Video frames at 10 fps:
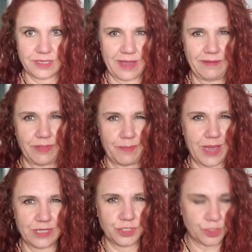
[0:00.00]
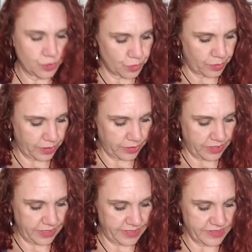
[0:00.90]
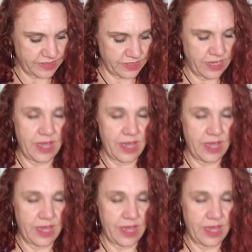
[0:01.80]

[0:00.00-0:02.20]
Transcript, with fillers: kind of the magical qualities